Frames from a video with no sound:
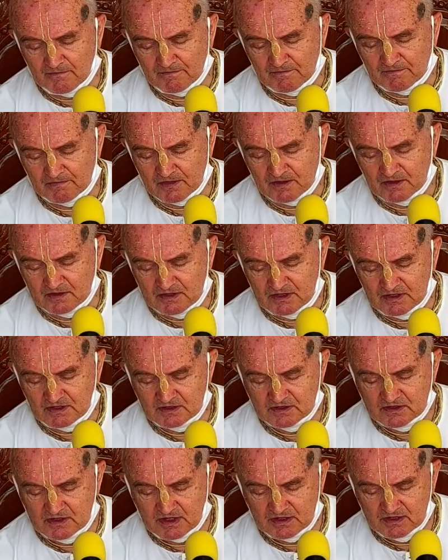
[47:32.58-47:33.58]
things
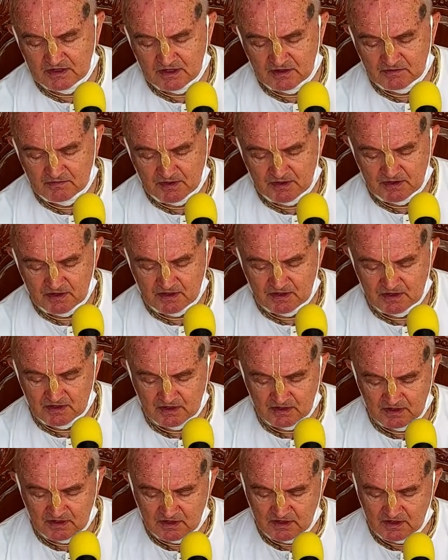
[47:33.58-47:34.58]
that can be
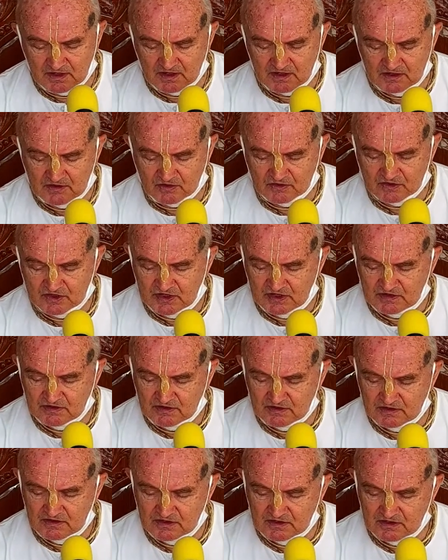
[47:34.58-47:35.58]
considered
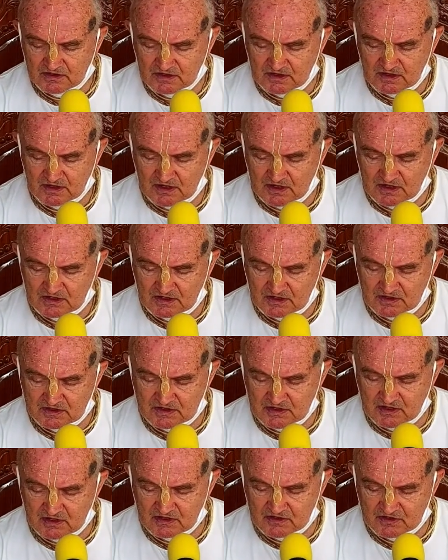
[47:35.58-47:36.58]
in this
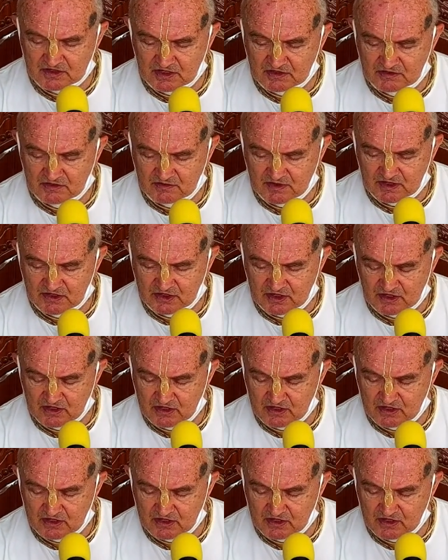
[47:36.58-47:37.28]
situation.